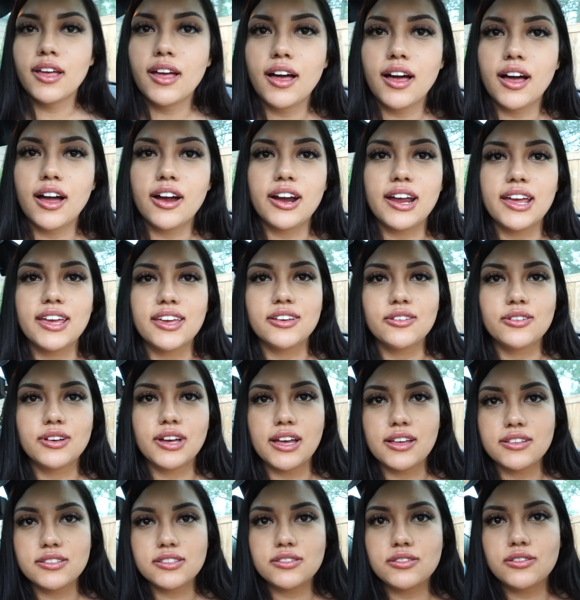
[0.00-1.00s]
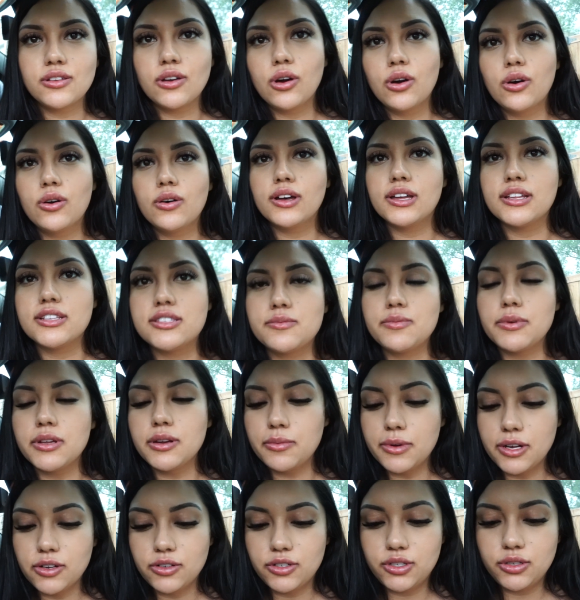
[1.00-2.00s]
Alright, you guys, so it's been
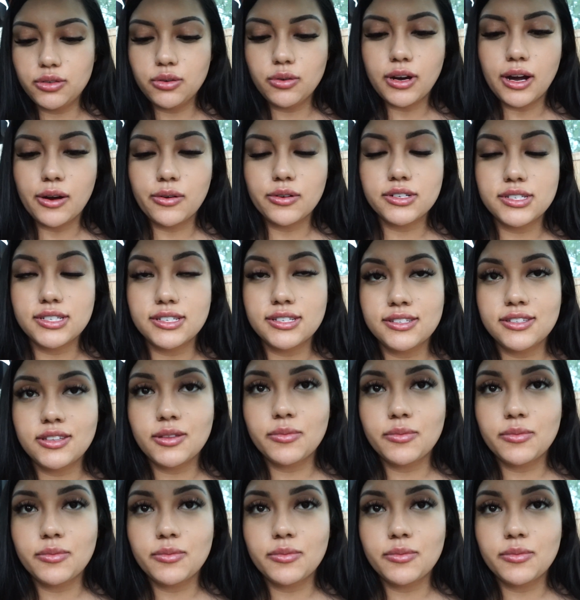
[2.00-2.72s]
about 2 hours since the